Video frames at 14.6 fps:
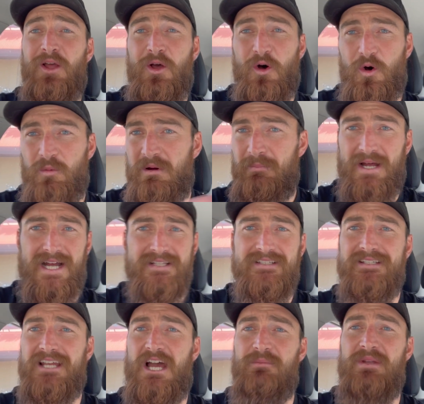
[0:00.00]
All my parts had
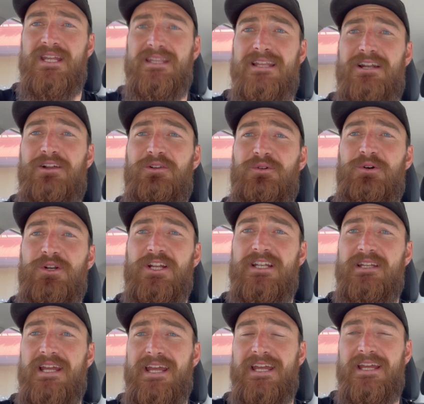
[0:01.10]
come in that I'd ordered,
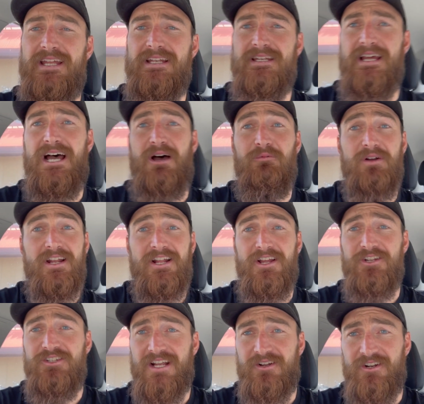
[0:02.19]
and we're going to go
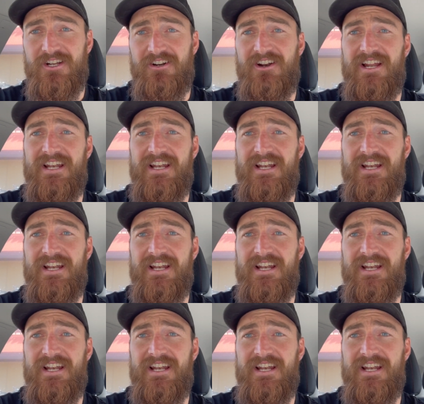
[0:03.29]
check on it right